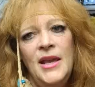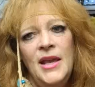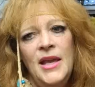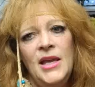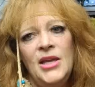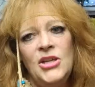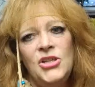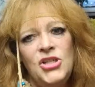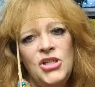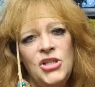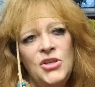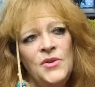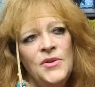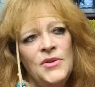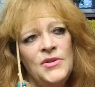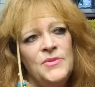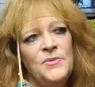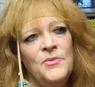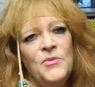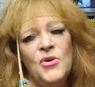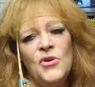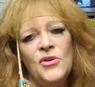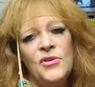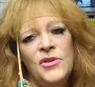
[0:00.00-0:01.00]
And she was
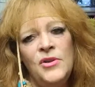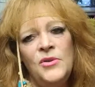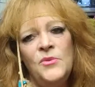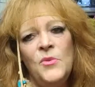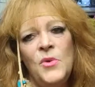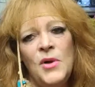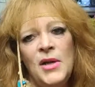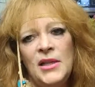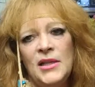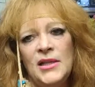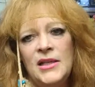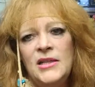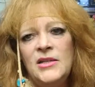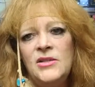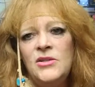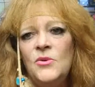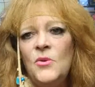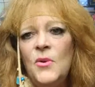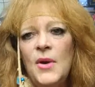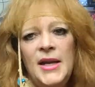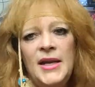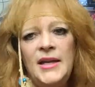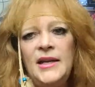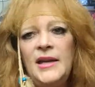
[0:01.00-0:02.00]
more than willing to
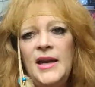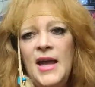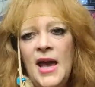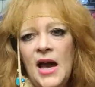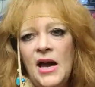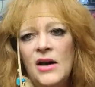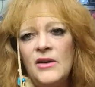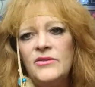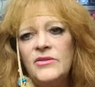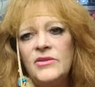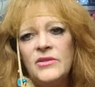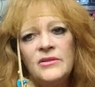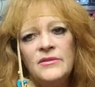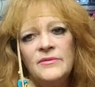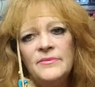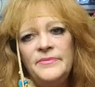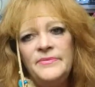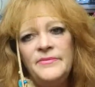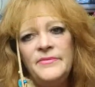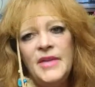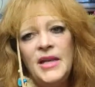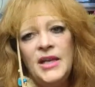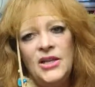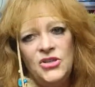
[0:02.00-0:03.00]
wait it out.
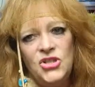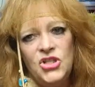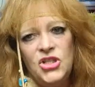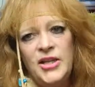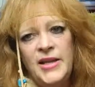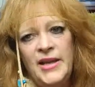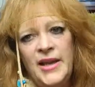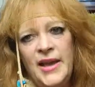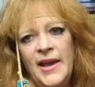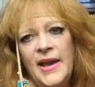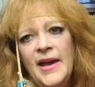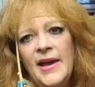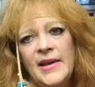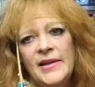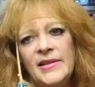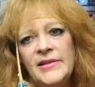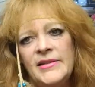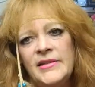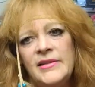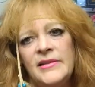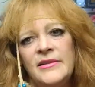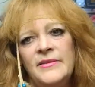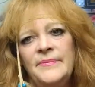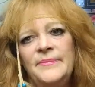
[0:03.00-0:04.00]
And she
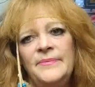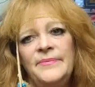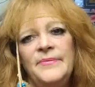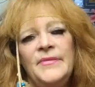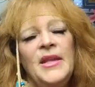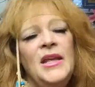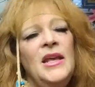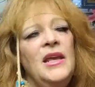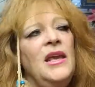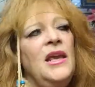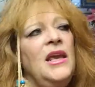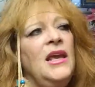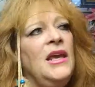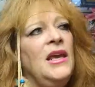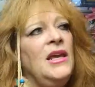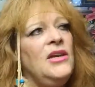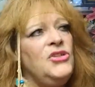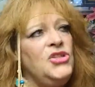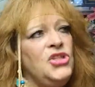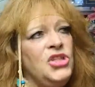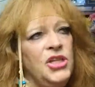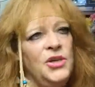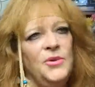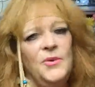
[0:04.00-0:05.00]
has.
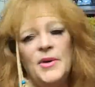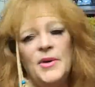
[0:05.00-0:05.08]
And she